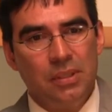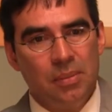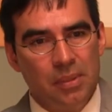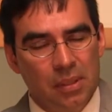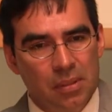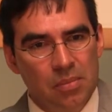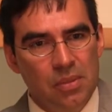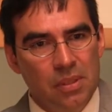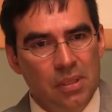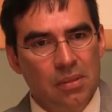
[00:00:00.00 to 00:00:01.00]
I mean, the
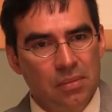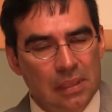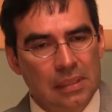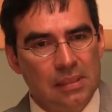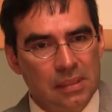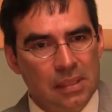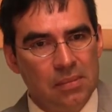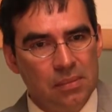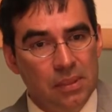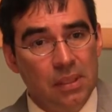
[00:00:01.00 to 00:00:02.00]
community really says
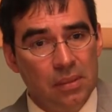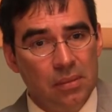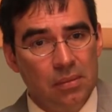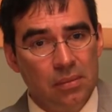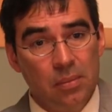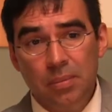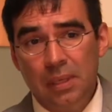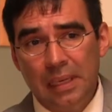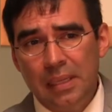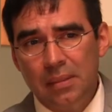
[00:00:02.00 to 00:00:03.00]
we need to, to put
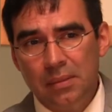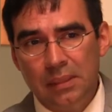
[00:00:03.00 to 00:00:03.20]
an end to